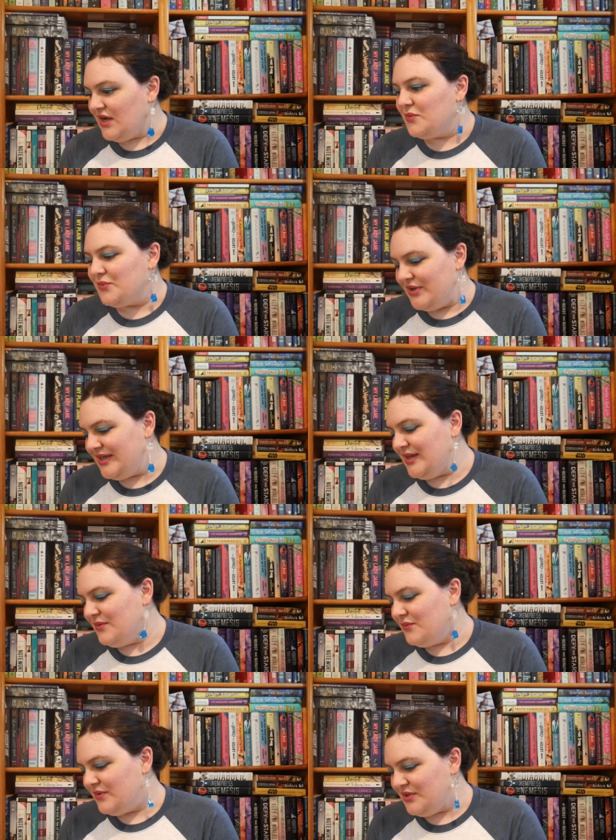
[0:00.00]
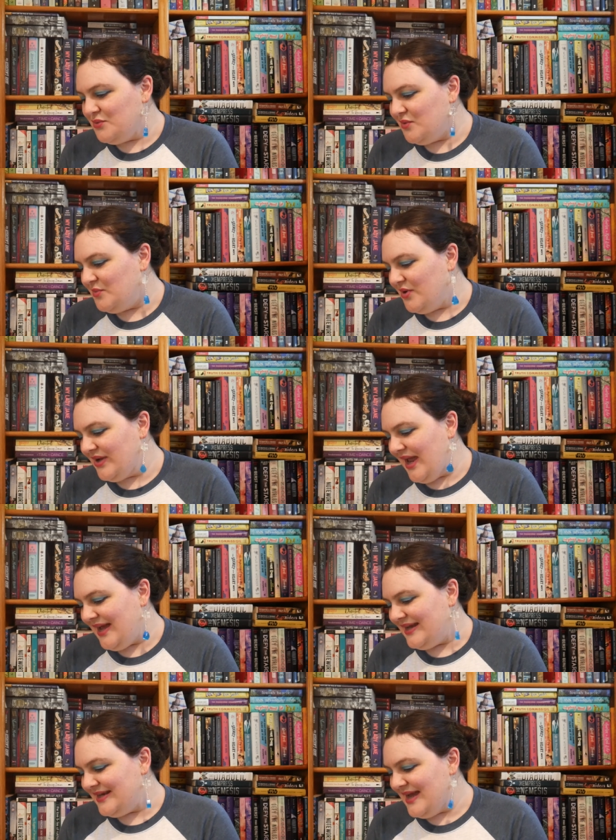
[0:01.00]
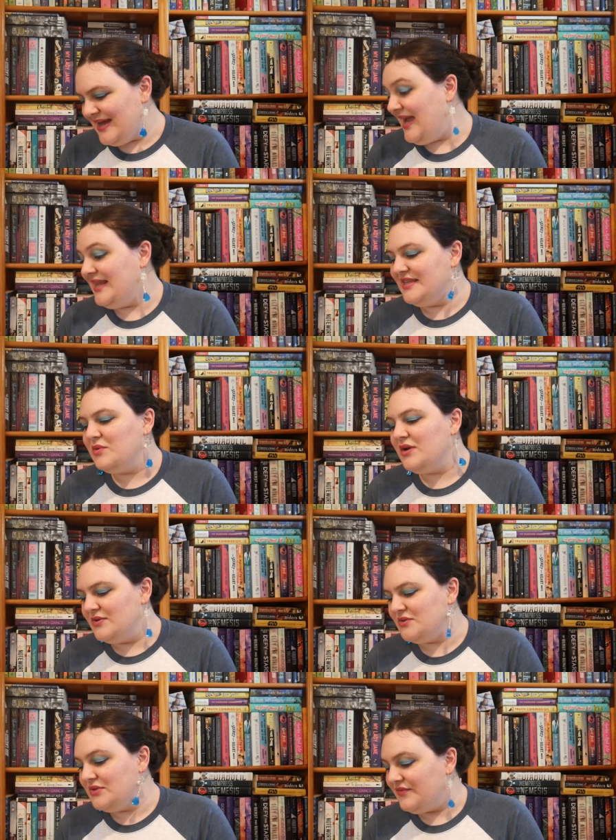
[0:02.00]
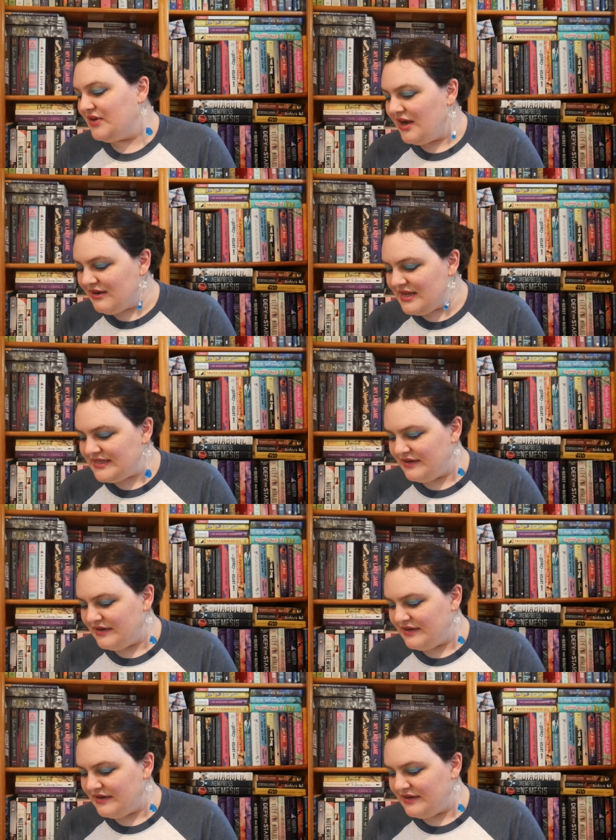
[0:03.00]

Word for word: a really, really cool book. And again, this one goes through different eras.